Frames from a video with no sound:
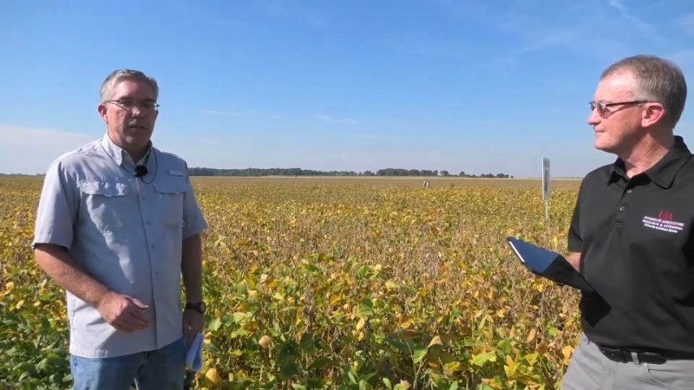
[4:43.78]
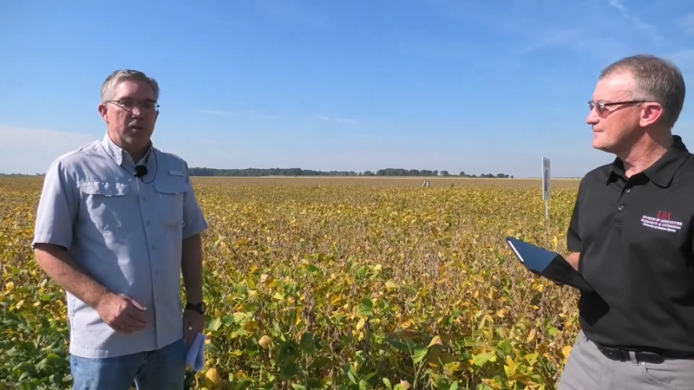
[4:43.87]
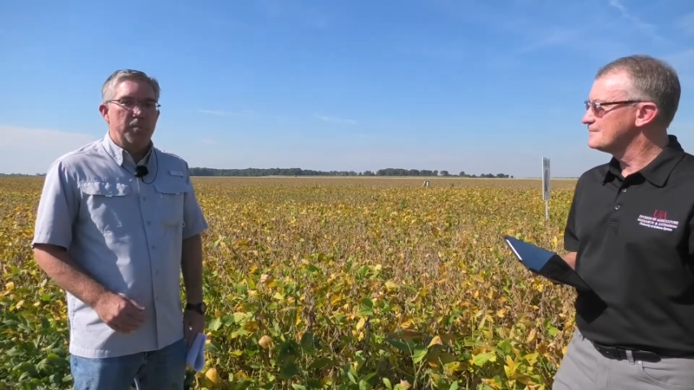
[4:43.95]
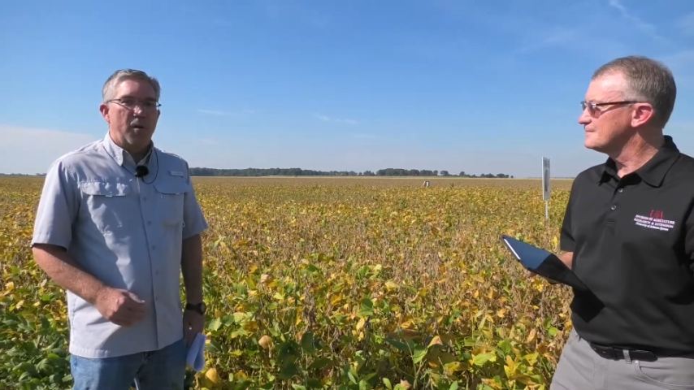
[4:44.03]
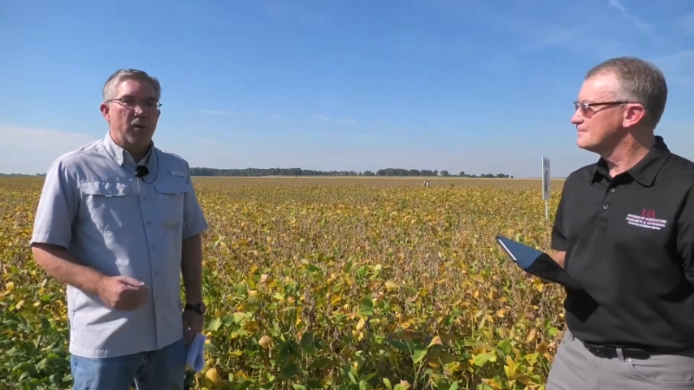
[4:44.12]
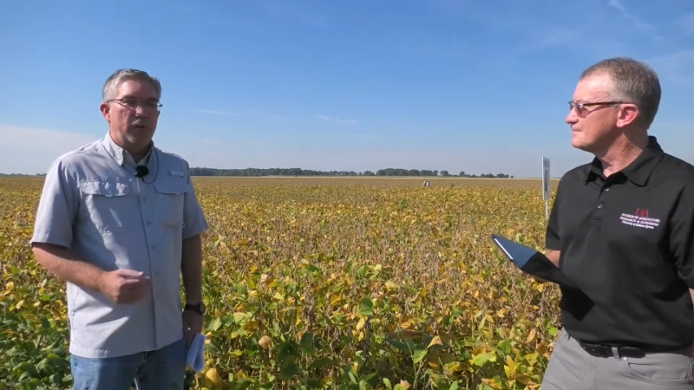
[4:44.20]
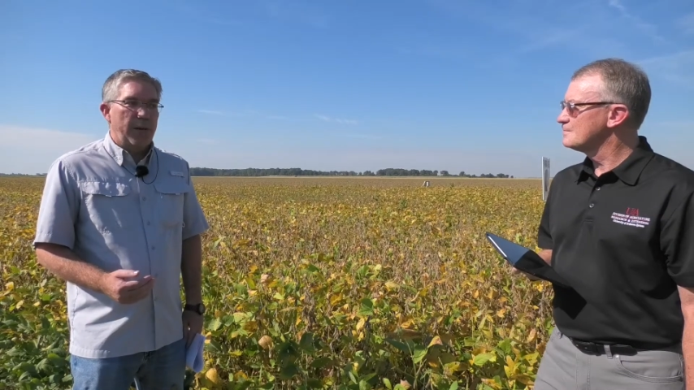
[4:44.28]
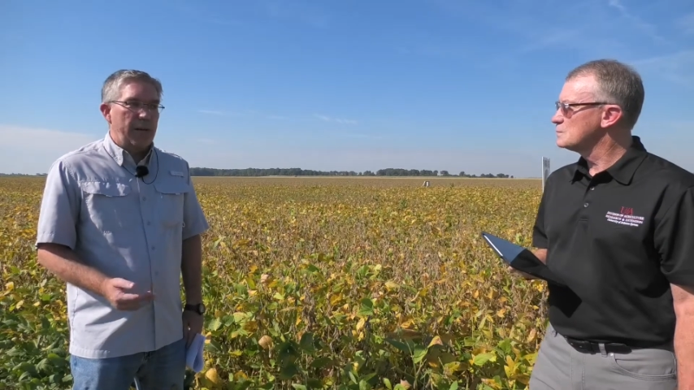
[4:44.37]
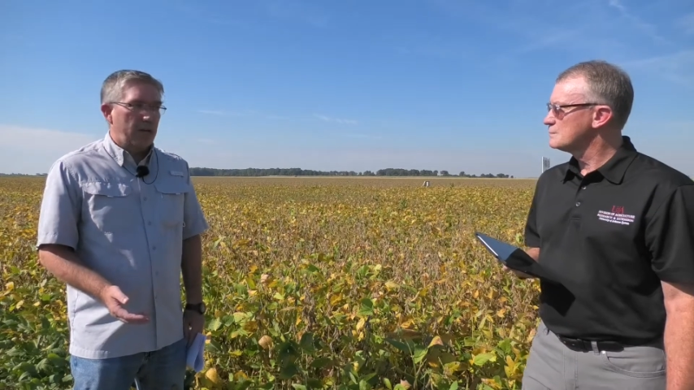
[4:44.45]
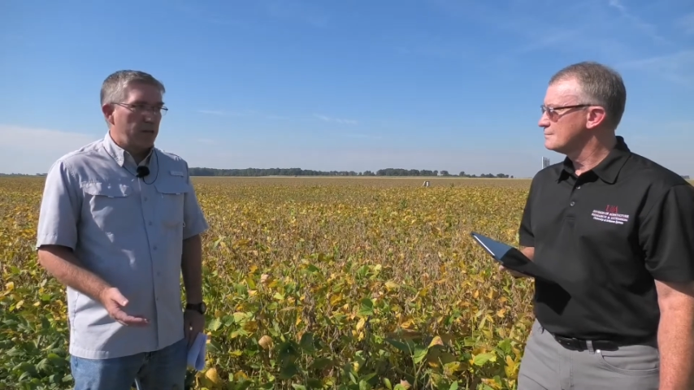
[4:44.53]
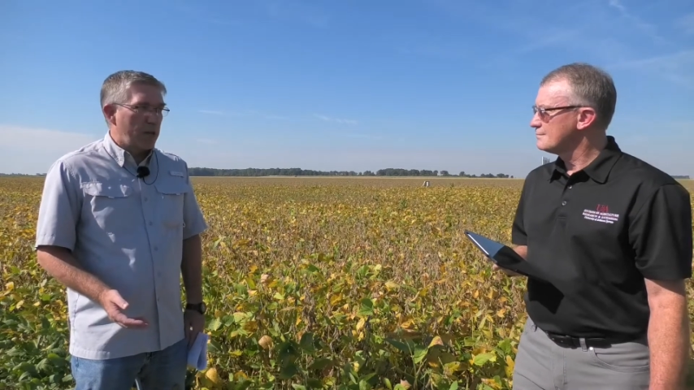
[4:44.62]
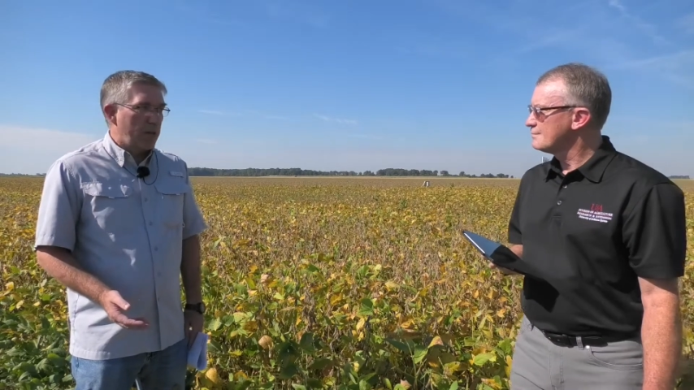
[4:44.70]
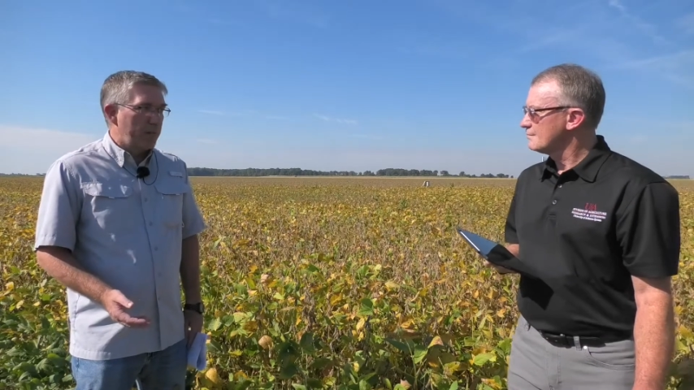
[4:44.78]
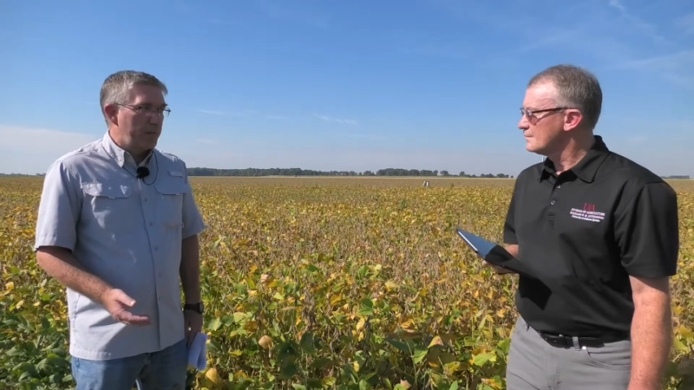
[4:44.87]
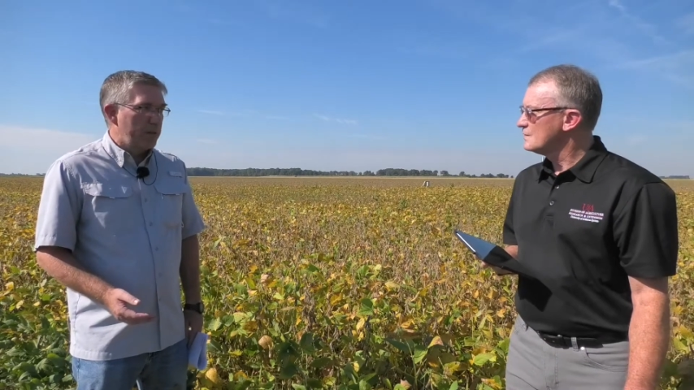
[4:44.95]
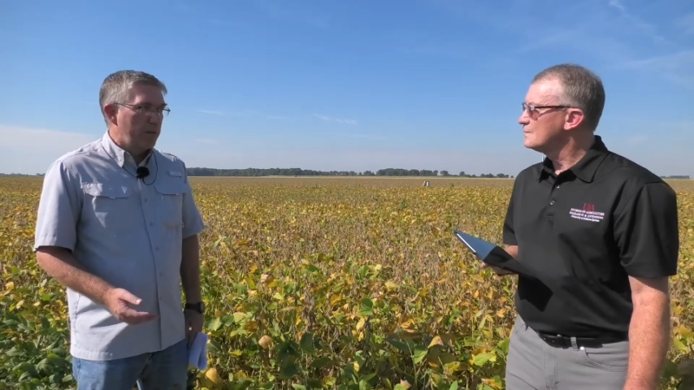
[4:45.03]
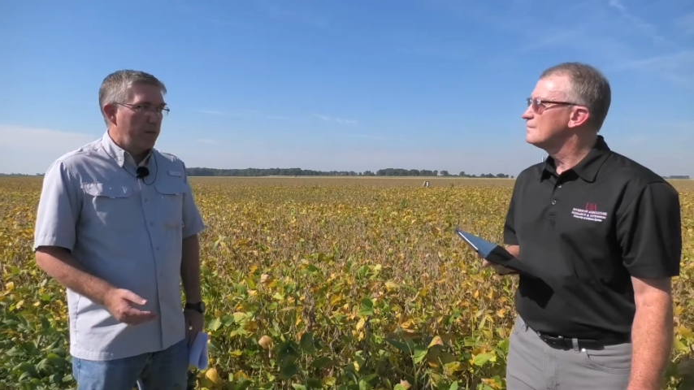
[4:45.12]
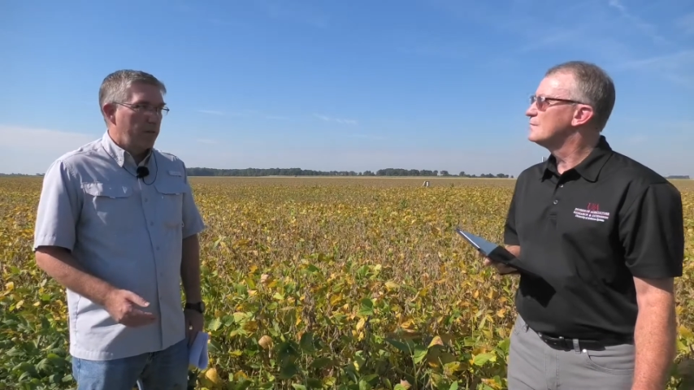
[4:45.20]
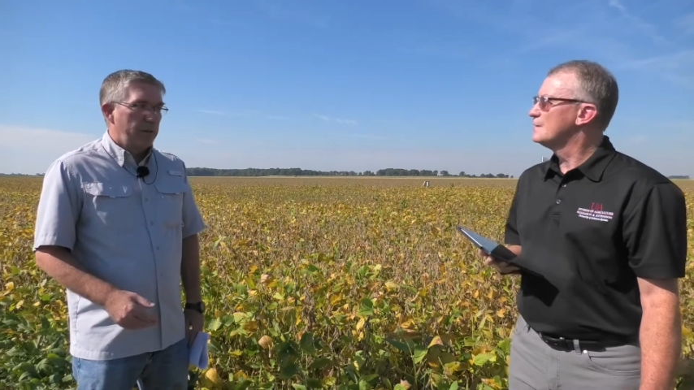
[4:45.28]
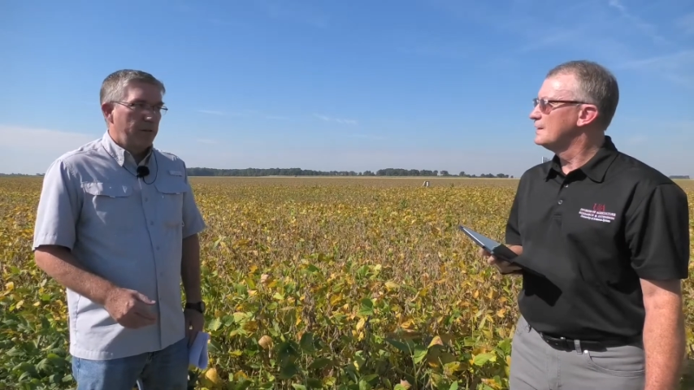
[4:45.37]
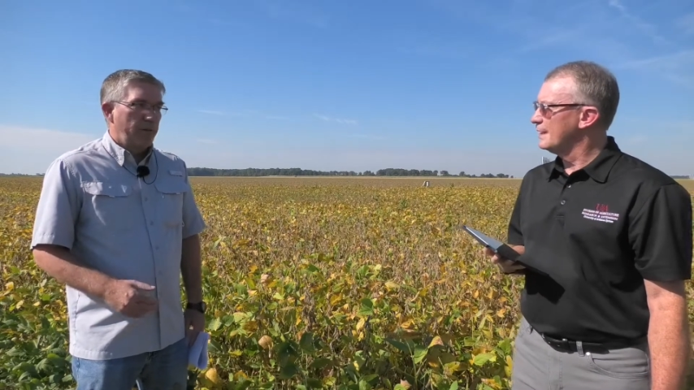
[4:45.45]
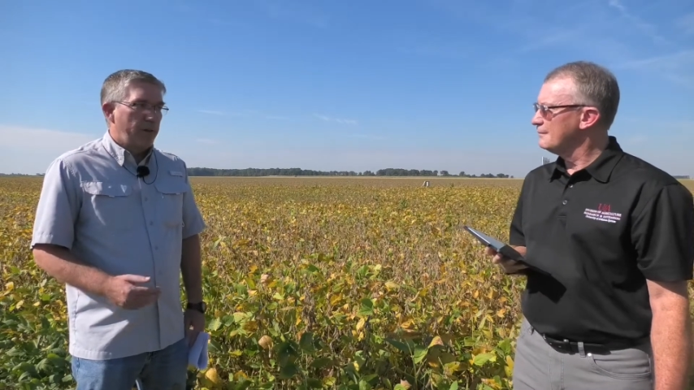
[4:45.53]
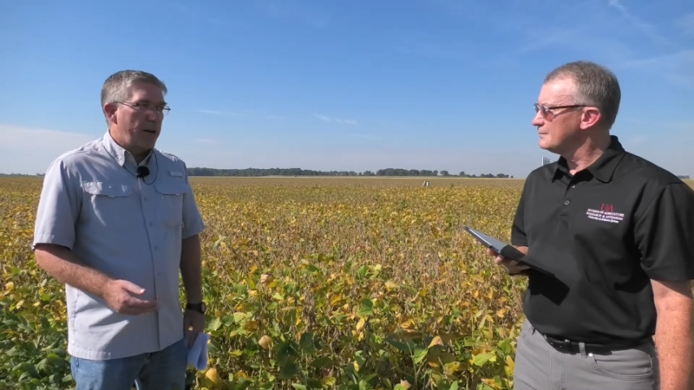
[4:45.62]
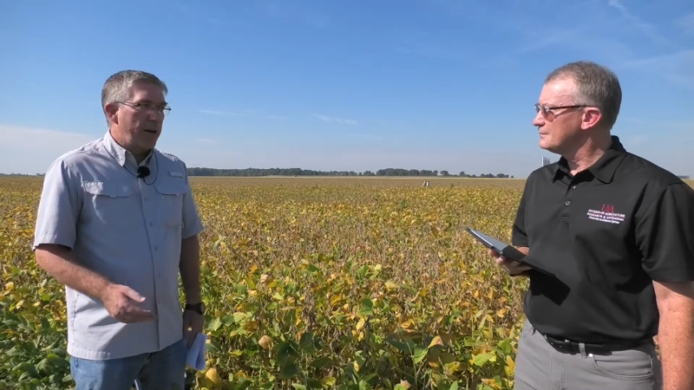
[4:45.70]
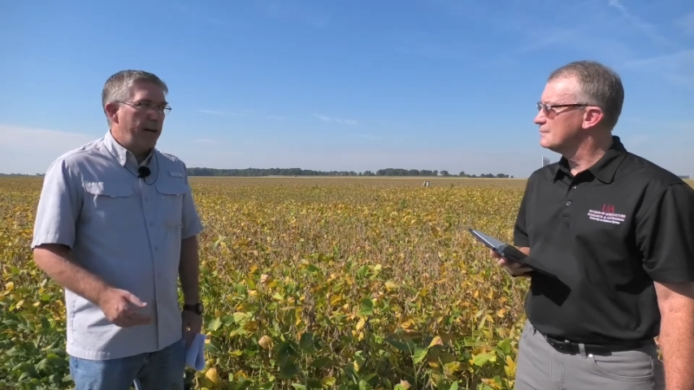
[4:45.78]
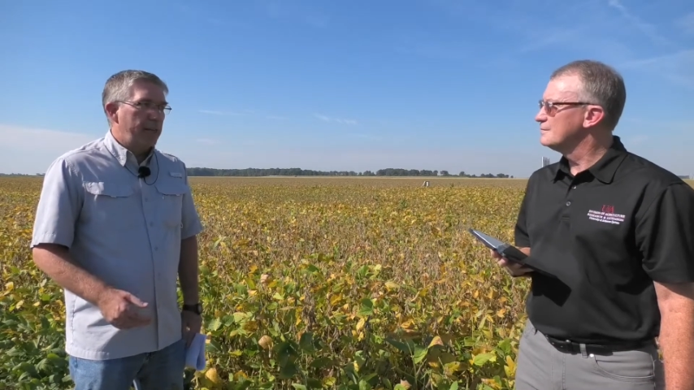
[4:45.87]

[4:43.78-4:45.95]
Speaker 1: small grain crops, rye,